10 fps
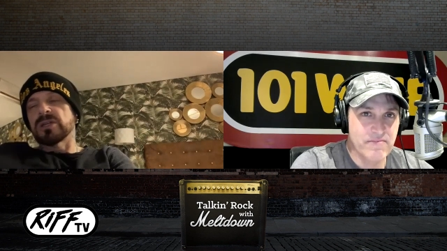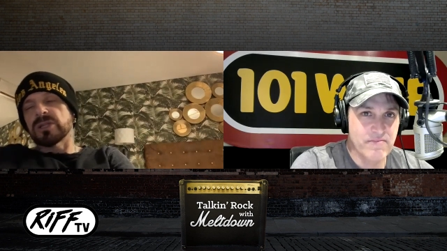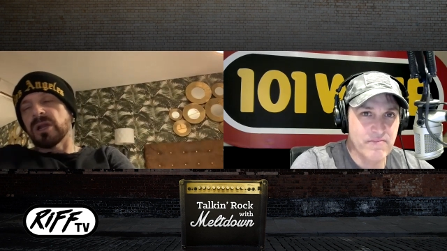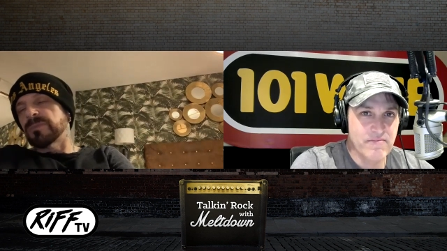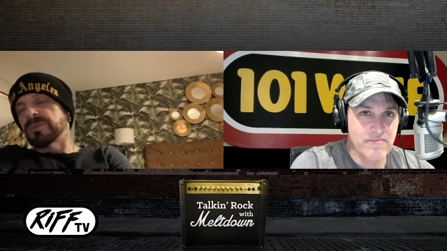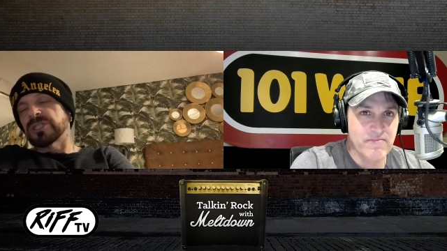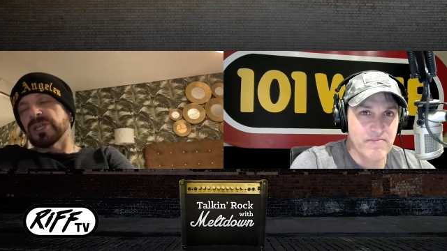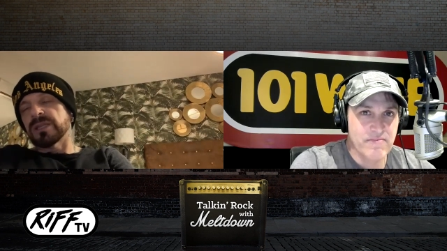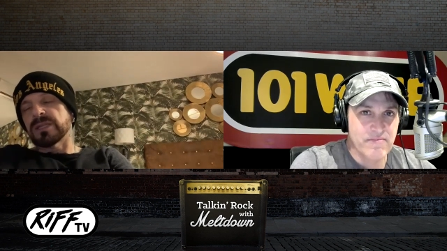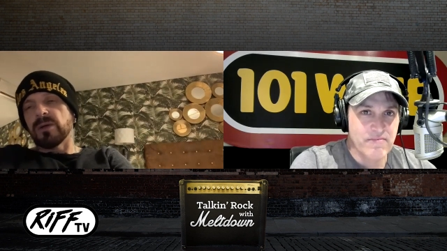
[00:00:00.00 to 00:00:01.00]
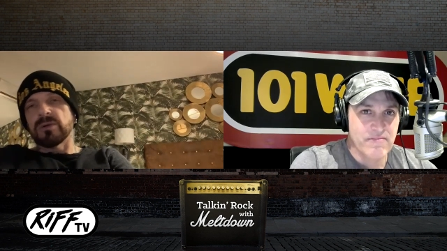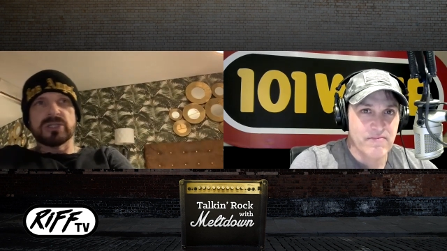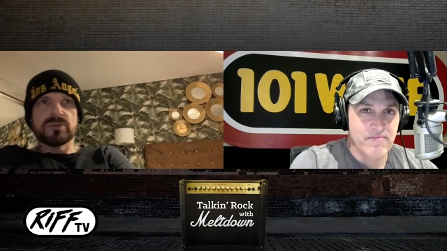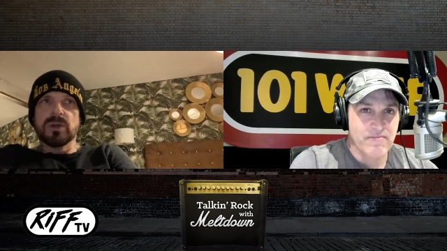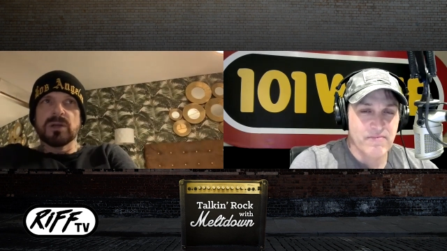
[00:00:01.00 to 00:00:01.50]
Speaker 1: are now starting to appreciate that,
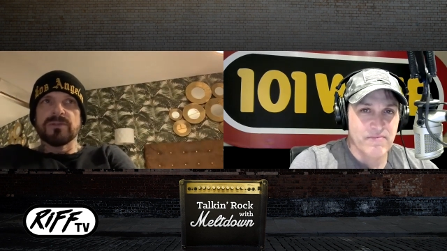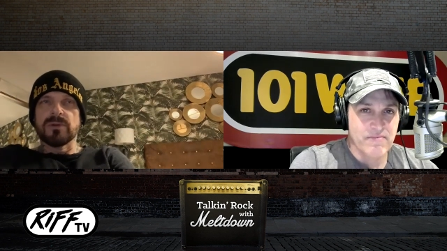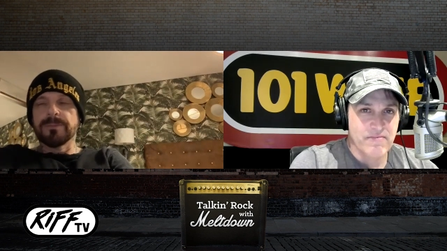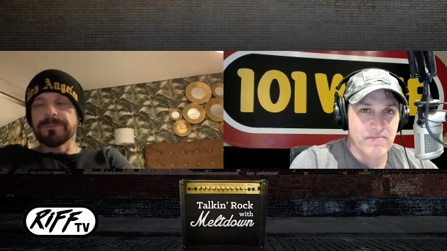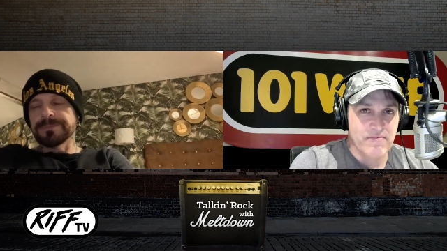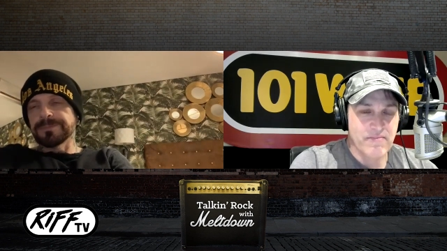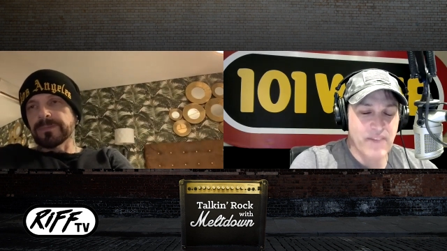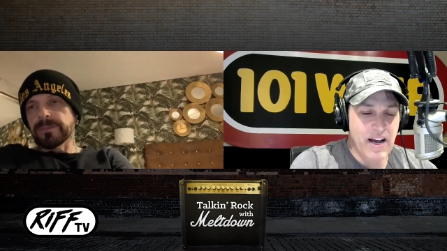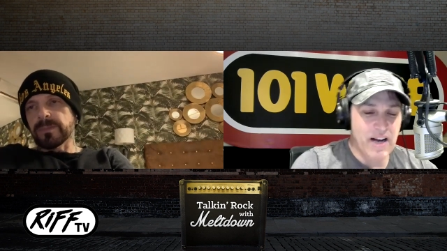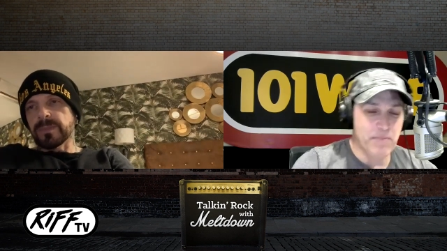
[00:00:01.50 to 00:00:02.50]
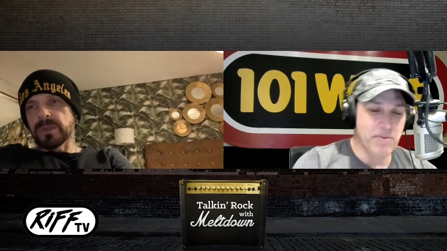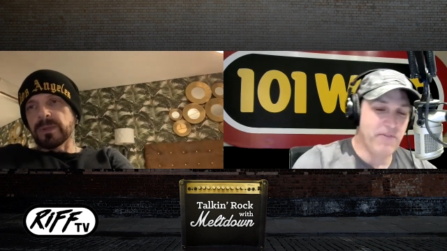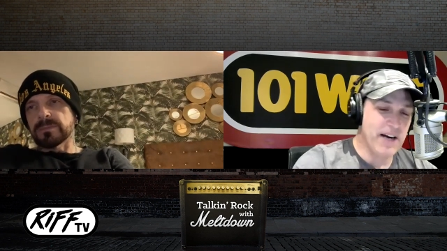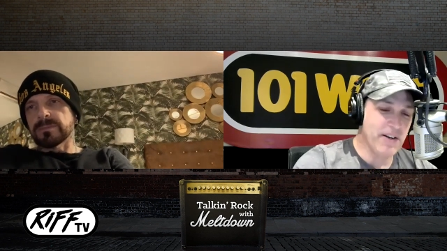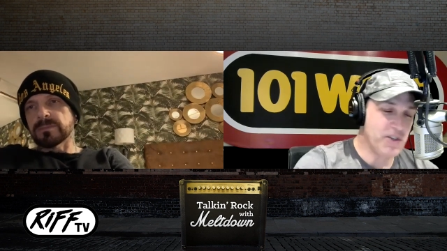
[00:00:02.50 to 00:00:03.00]
which is wonderful.
Speaker 2: Yeah, I'm a
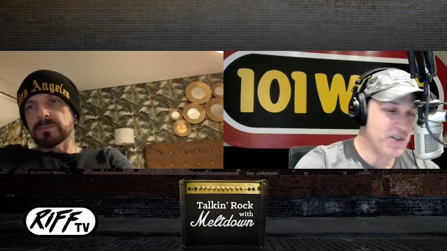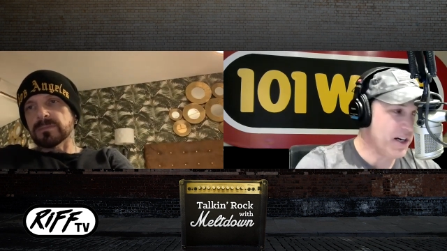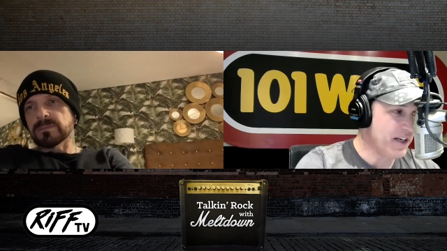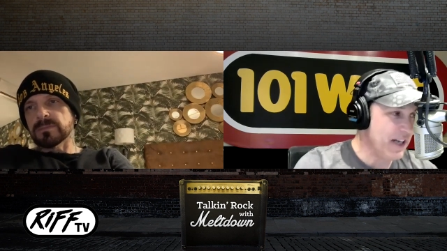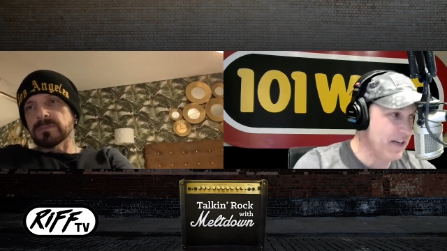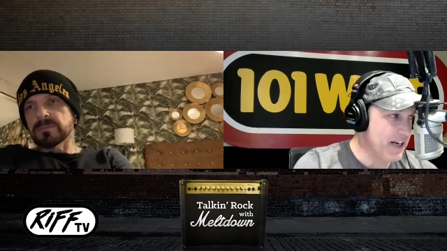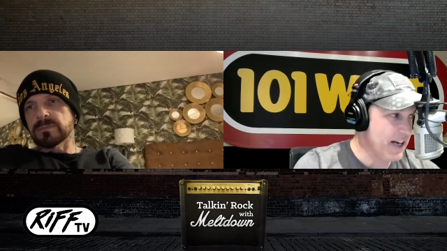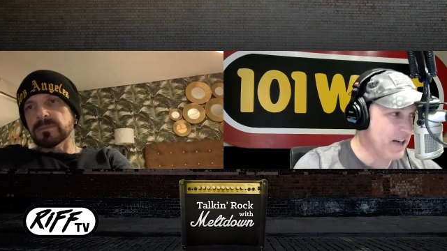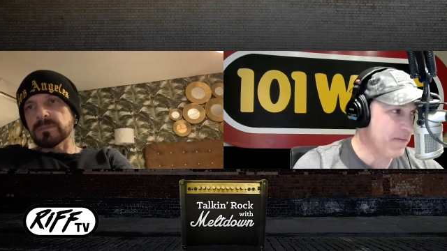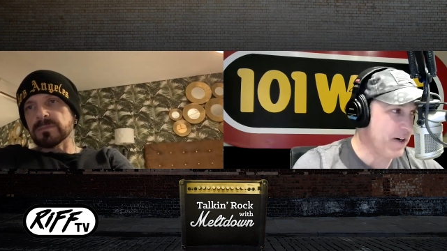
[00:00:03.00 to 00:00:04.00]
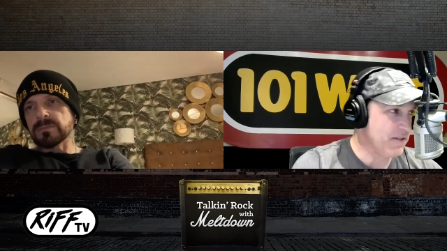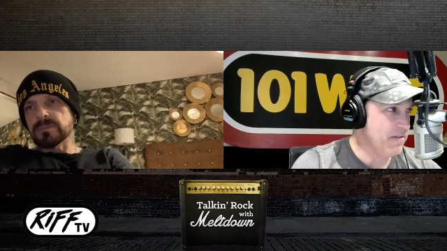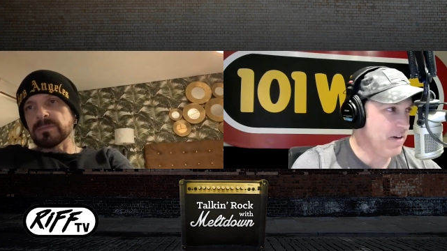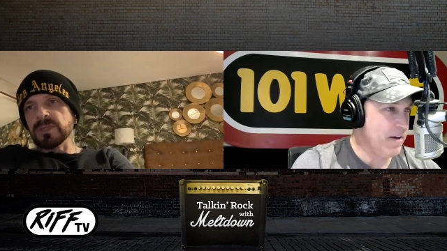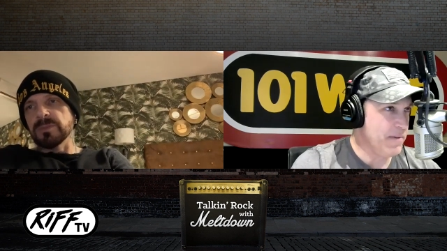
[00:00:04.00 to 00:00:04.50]
vinyl junkie. I've got about
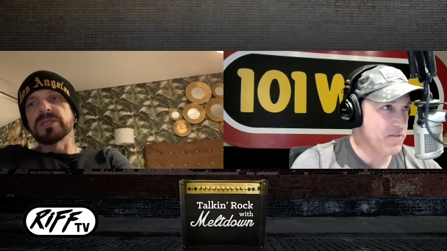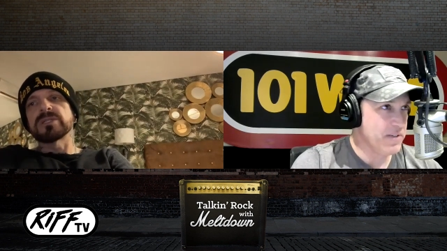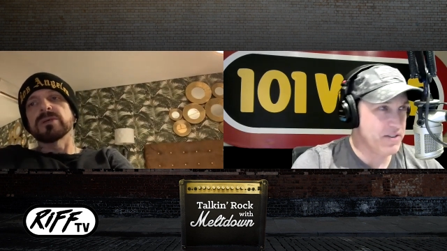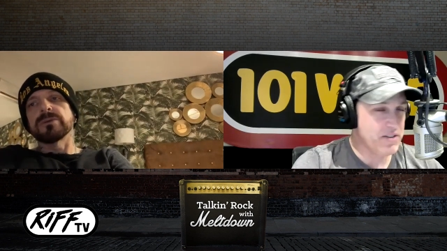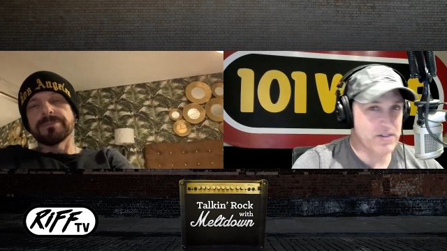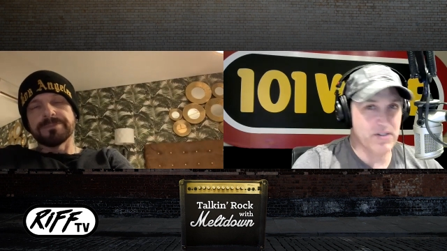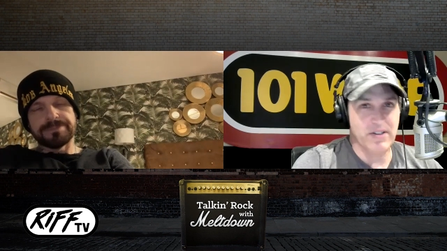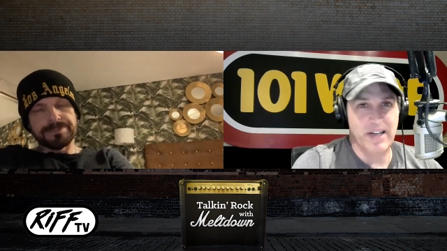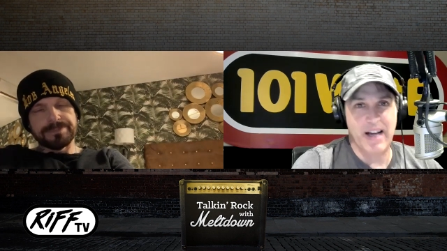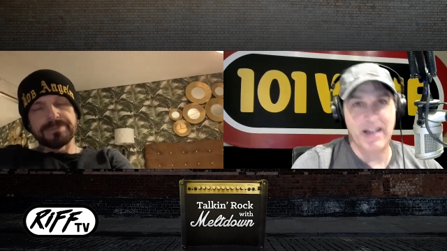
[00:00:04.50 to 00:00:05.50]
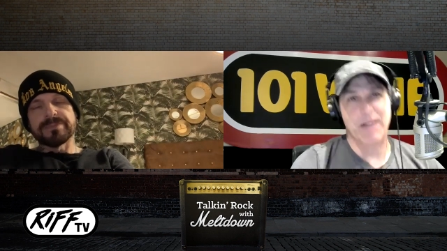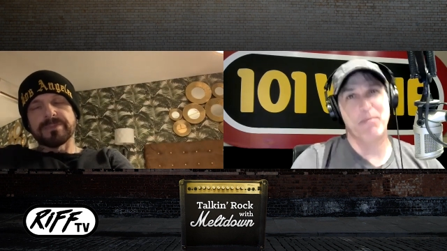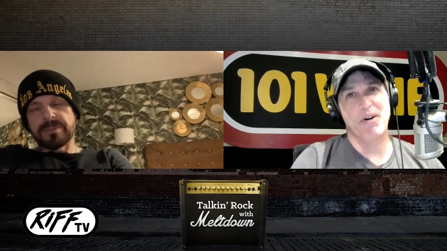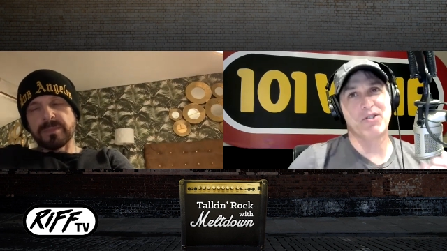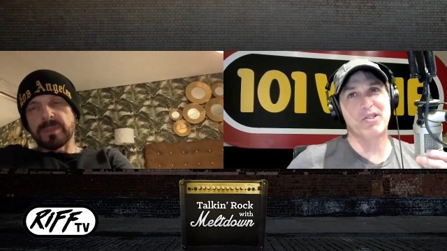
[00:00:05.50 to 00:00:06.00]
uh, me too. Yeah, I got
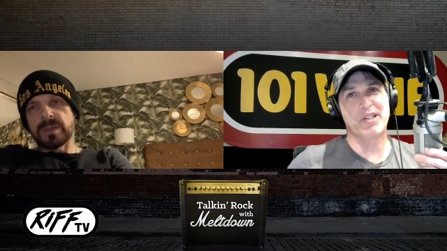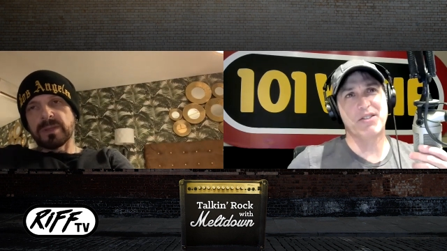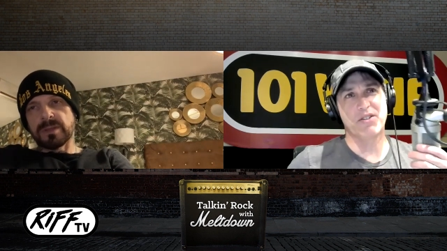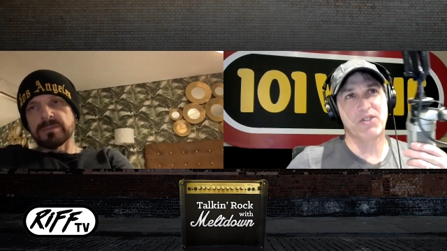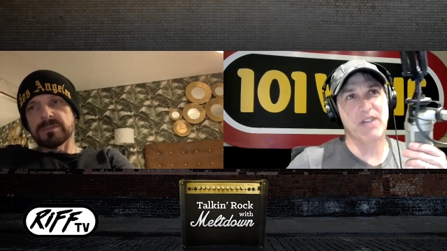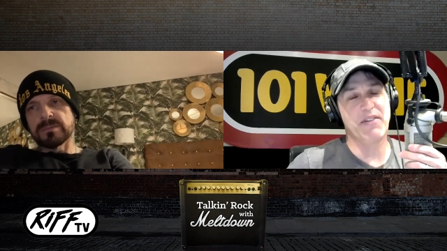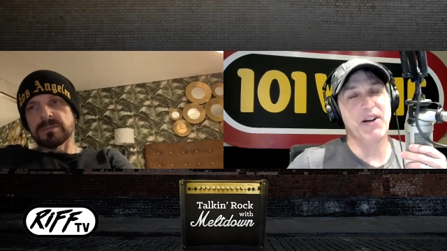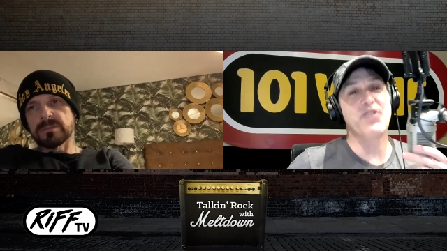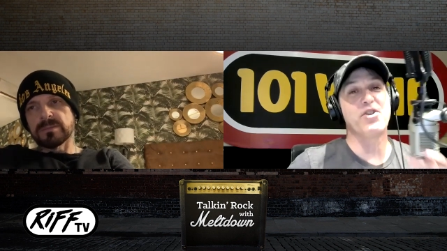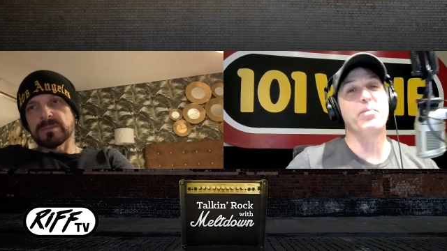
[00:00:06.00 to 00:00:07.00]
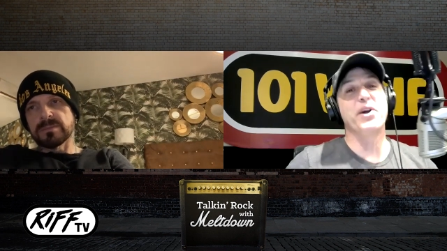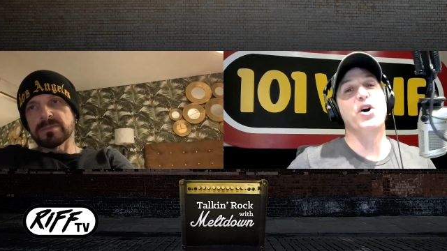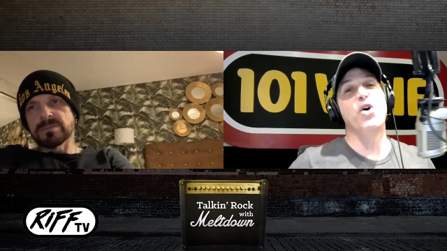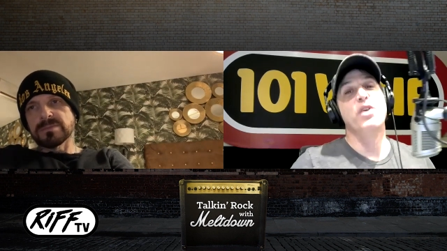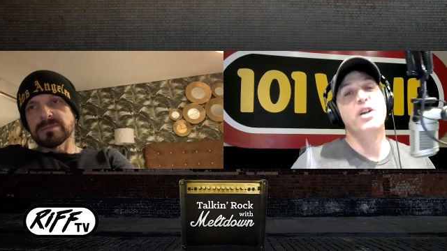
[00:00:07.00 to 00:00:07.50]
about six or seven hundred. But you
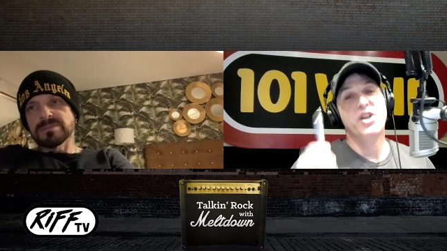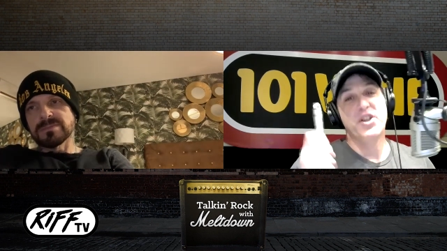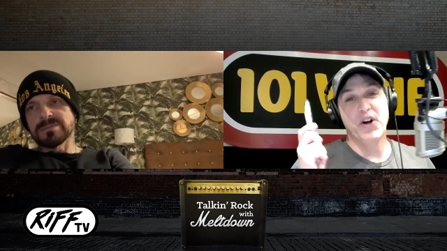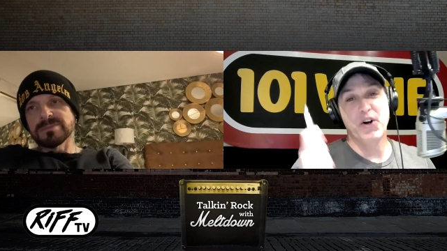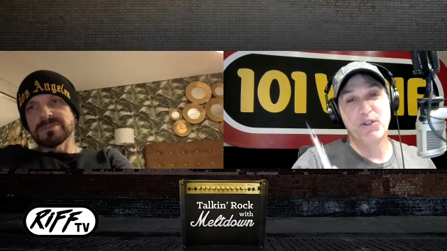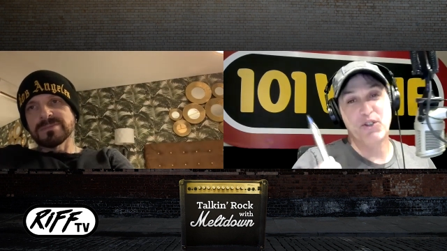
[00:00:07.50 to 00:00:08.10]
know, you know who